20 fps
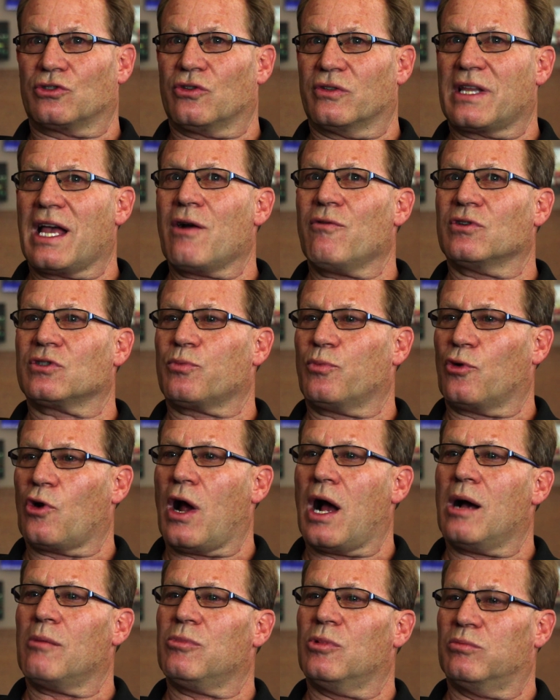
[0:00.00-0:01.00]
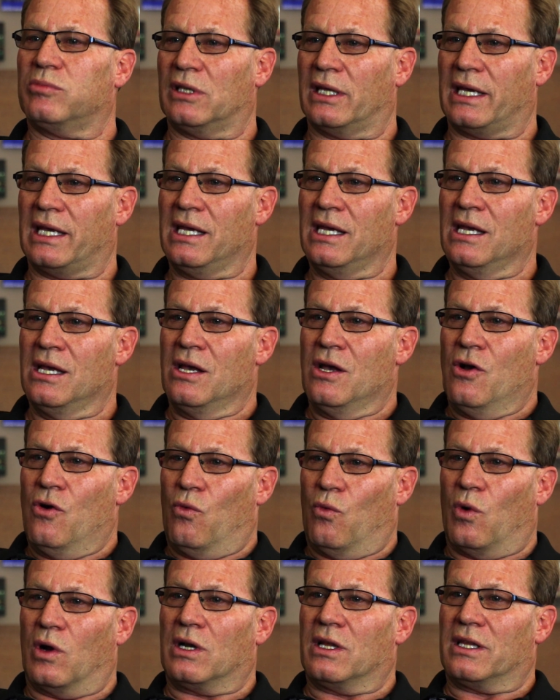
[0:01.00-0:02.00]
So that was probably
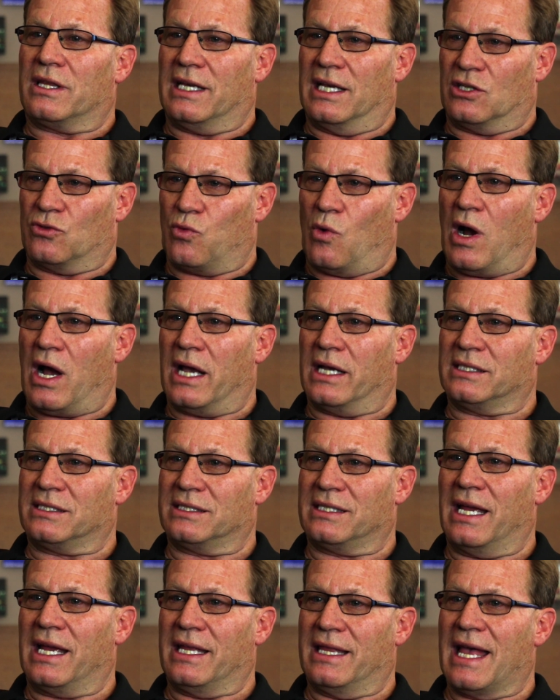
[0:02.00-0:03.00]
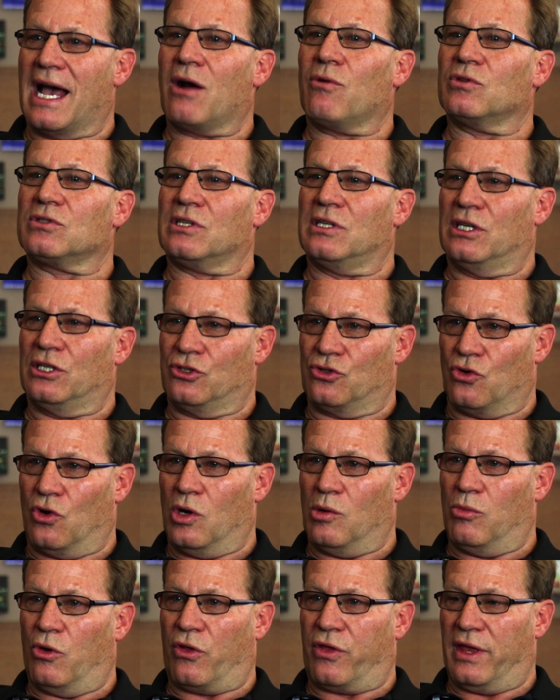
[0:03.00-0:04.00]
one of the things why I stayed. That was an
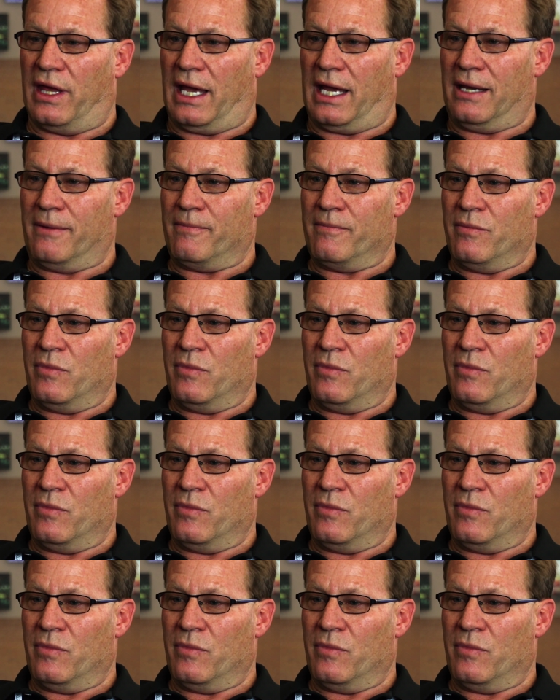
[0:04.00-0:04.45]
enjoyable thing.